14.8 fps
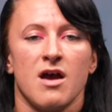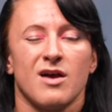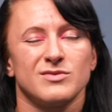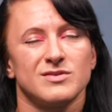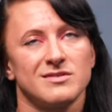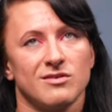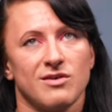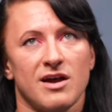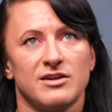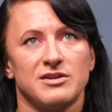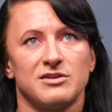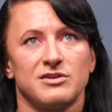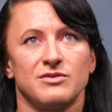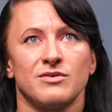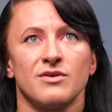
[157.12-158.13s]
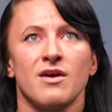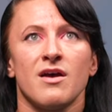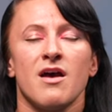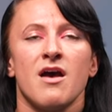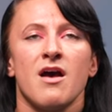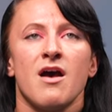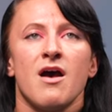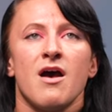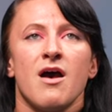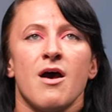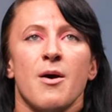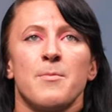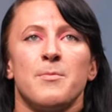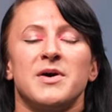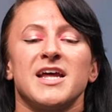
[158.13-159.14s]
I was still kind of new.
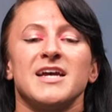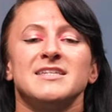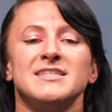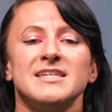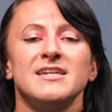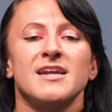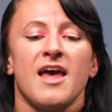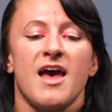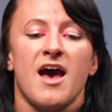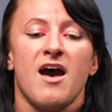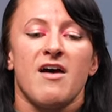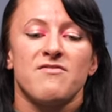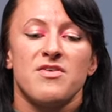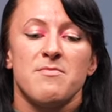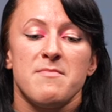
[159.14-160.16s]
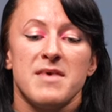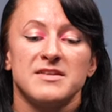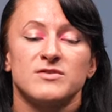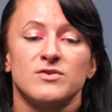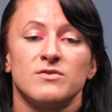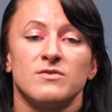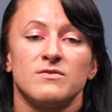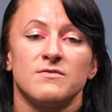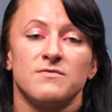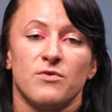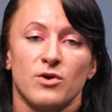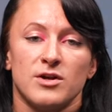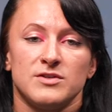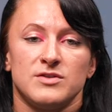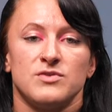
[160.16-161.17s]
But I didn't have the mental
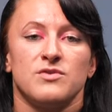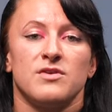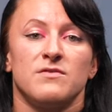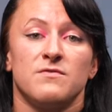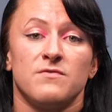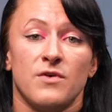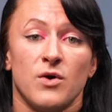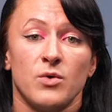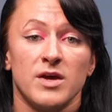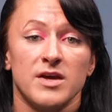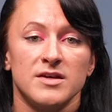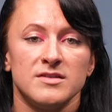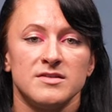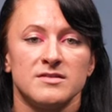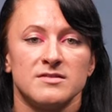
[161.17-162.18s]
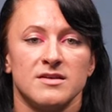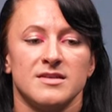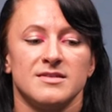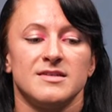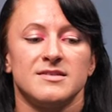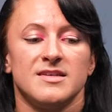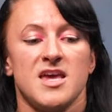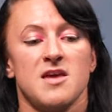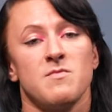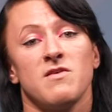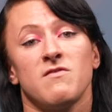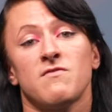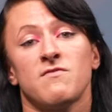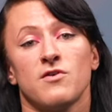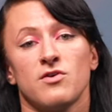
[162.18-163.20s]
fortitude and focus to take me
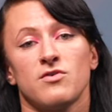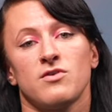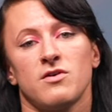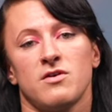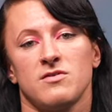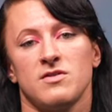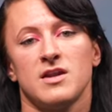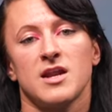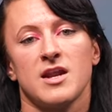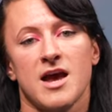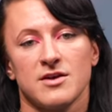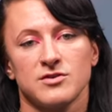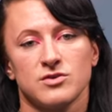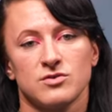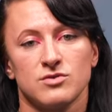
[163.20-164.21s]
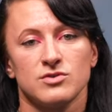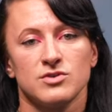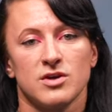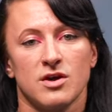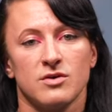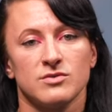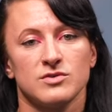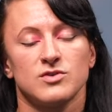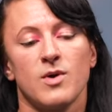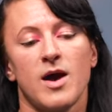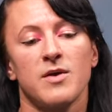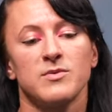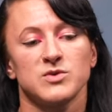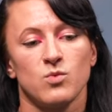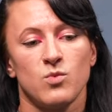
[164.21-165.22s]
further than a national show. So
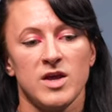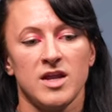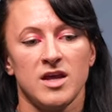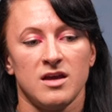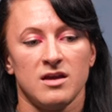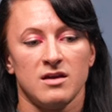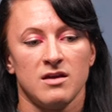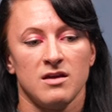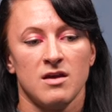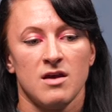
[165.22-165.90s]
I was winning